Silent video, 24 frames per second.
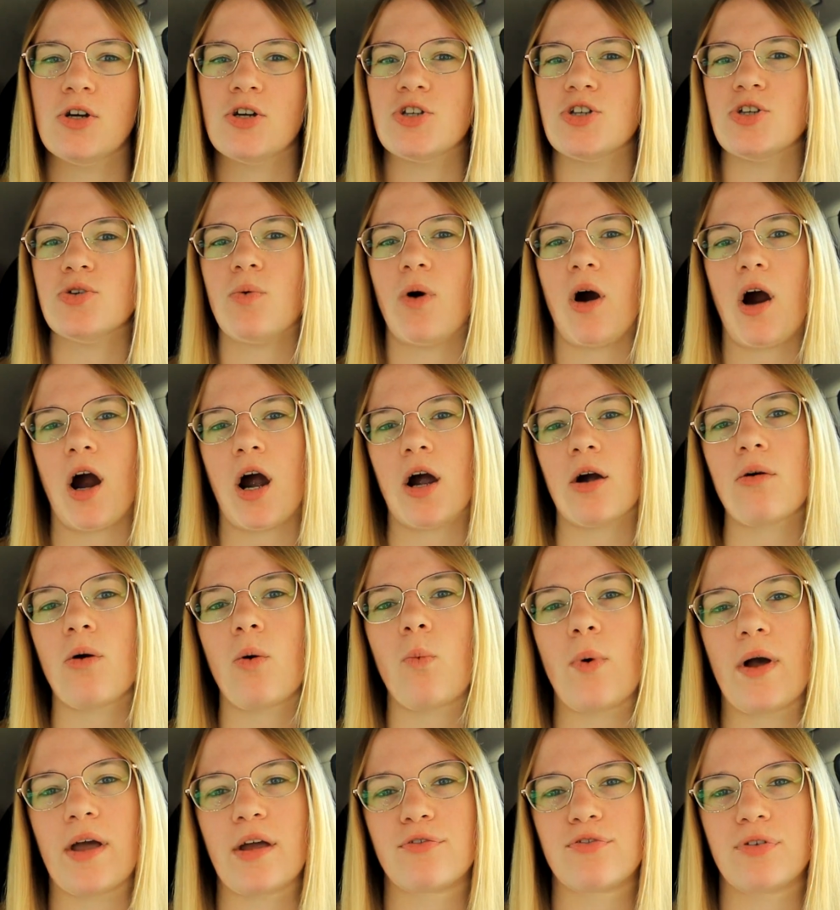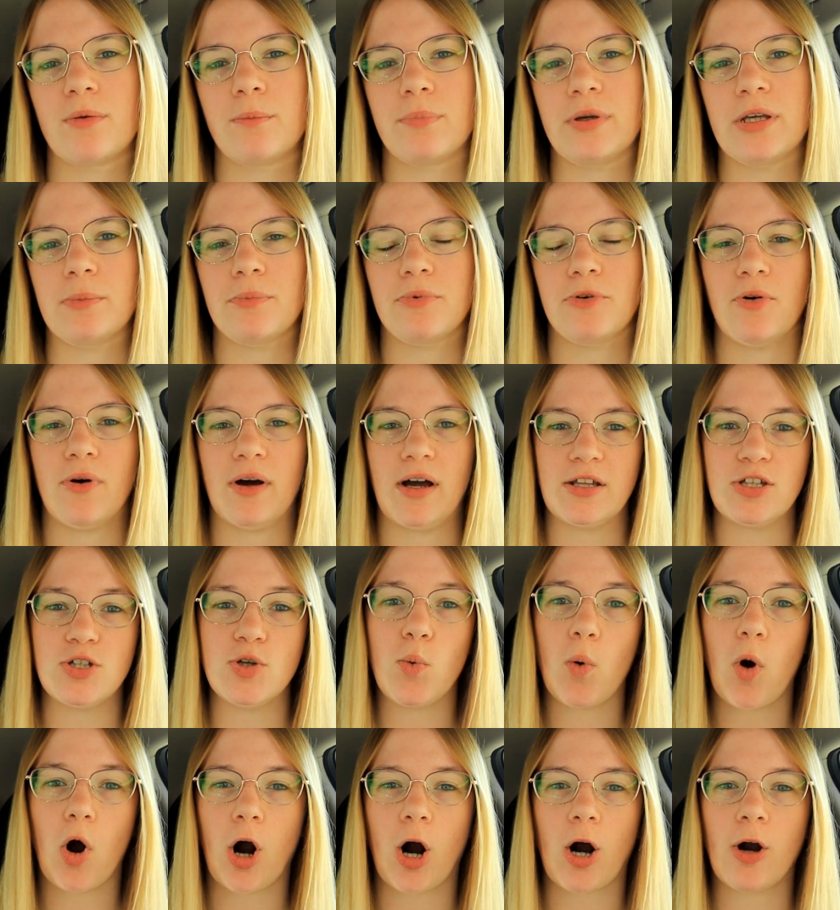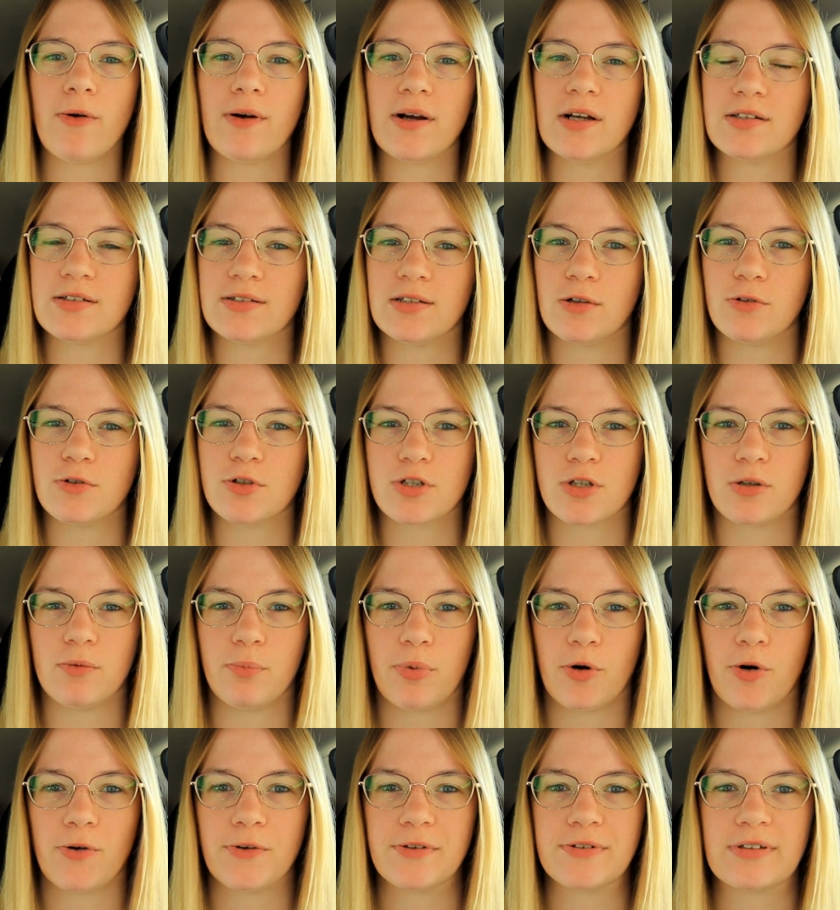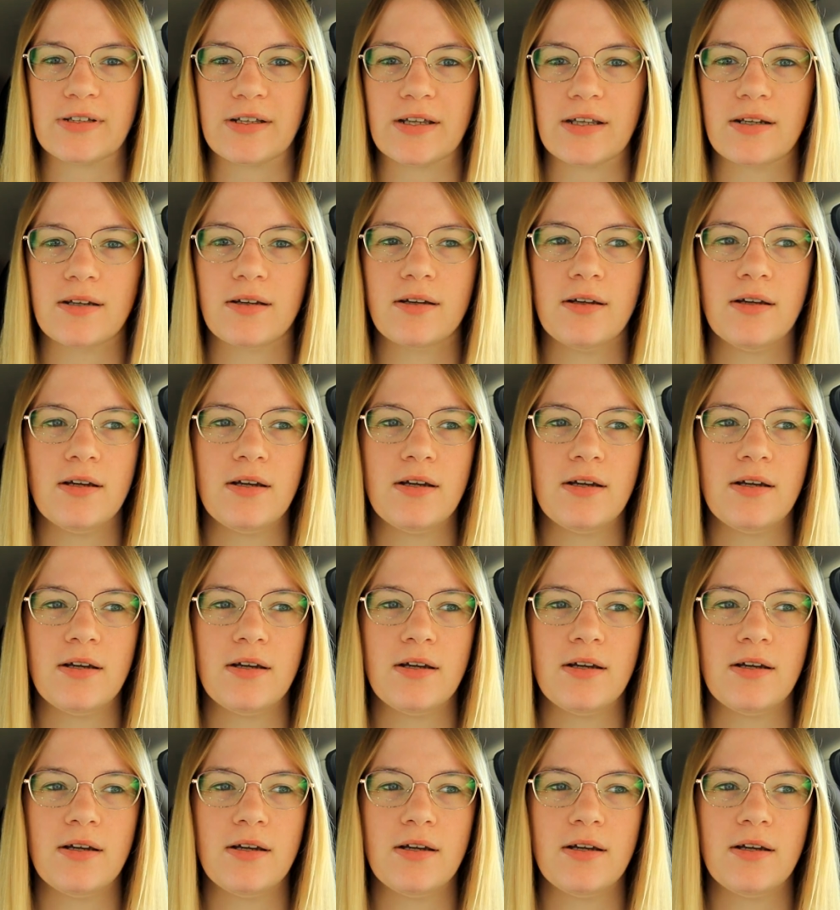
You are away from people, and you are a social person.